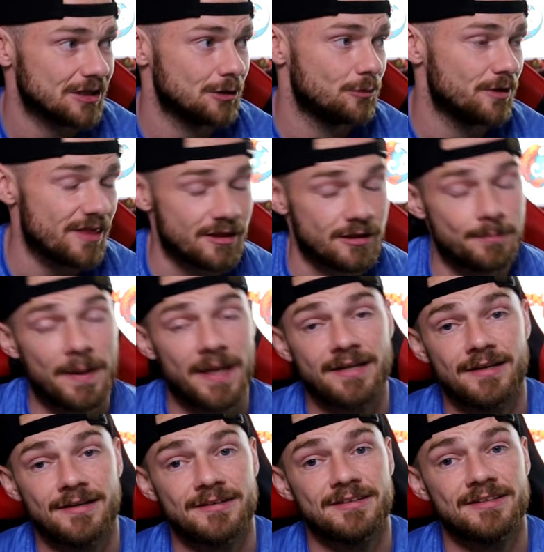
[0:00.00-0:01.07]
weather
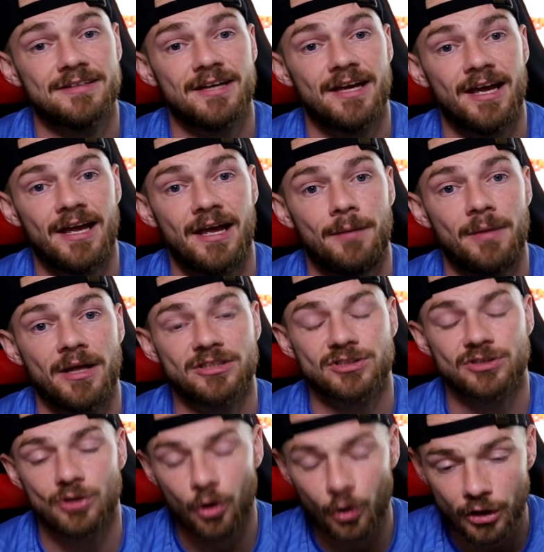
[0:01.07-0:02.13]
dependent,
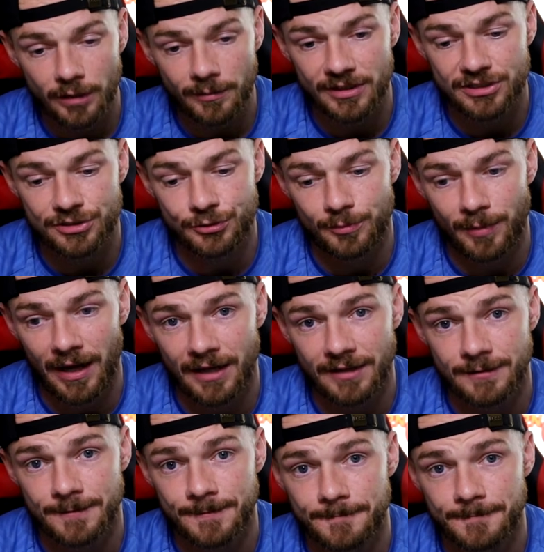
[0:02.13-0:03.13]
it's not going to be too bad.